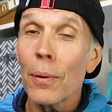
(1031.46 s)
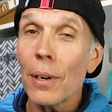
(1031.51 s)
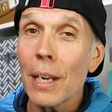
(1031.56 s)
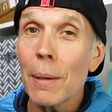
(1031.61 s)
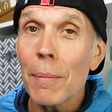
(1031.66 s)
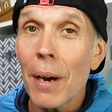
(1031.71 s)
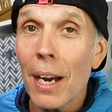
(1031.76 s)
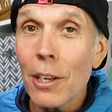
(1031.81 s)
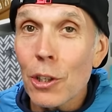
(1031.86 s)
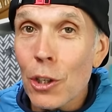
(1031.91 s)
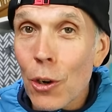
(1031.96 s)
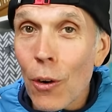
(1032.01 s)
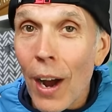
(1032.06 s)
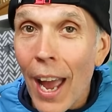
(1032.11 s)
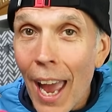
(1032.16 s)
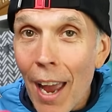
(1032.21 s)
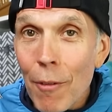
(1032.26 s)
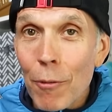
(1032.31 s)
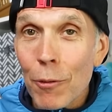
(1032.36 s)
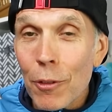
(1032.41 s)
pretty much got
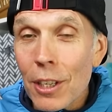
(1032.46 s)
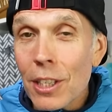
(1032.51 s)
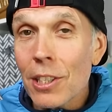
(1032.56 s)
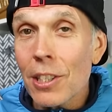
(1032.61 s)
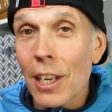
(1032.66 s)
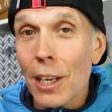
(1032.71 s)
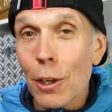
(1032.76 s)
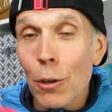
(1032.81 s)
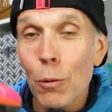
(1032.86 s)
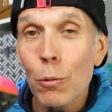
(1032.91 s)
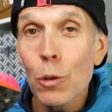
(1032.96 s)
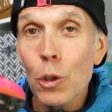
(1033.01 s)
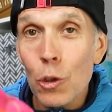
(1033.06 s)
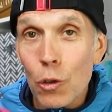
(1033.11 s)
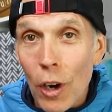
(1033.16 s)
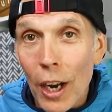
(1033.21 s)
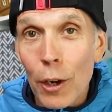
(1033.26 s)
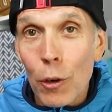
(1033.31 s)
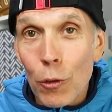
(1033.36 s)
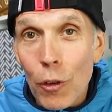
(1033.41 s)
every single
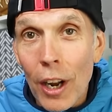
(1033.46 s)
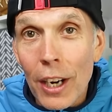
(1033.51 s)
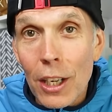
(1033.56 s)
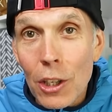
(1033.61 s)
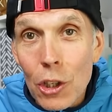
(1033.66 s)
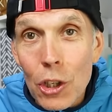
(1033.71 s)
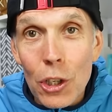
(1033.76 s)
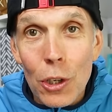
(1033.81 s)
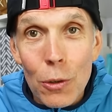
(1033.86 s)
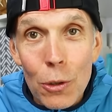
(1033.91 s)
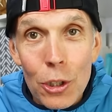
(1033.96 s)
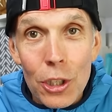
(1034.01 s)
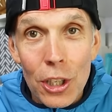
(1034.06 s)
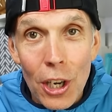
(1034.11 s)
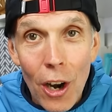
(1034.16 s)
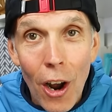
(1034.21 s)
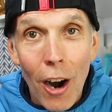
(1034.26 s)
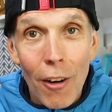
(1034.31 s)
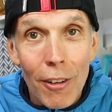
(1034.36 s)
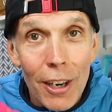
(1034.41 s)
trail running shoe
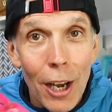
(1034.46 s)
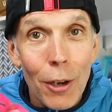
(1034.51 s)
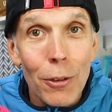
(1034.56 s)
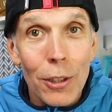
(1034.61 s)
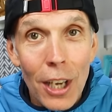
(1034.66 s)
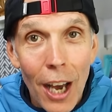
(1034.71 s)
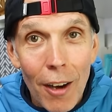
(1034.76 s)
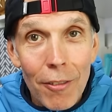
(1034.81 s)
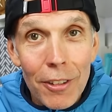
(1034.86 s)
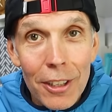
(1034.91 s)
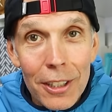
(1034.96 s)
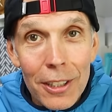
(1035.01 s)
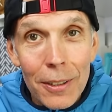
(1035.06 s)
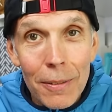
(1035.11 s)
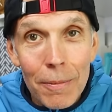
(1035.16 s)
scenario covered.